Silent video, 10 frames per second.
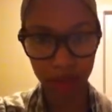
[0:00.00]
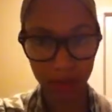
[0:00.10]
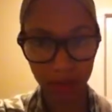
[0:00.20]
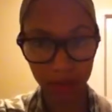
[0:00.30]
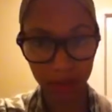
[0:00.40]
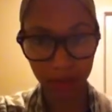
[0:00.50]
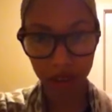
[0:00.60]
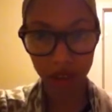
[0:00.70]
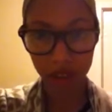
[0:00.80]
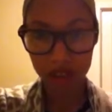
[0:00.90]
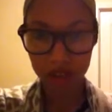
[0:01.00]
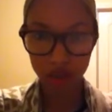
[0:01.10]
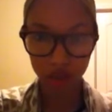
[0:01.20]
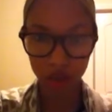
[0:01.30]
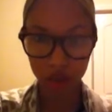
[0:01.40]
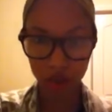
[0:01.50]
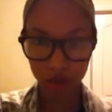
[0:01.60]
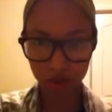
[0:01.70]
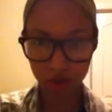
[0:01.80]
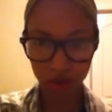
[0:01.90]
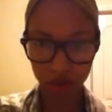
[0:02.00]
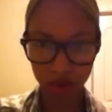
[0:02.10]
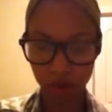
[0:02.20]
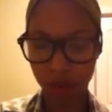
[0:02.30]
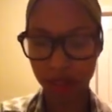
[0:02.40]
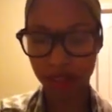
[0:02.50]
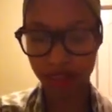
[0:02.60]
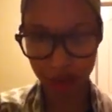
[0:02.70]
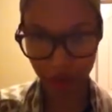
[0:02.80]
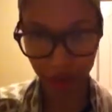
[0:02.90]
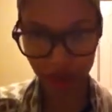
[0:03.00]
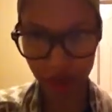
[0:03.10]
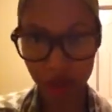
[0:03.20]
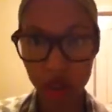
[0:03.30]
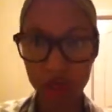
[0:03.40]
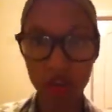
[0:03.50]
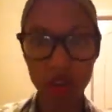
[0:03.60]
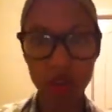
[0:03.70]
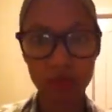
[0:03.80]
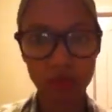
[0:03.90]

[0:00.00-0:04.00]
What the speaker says: 8 p.m. So we go into the room at the lounge, we get a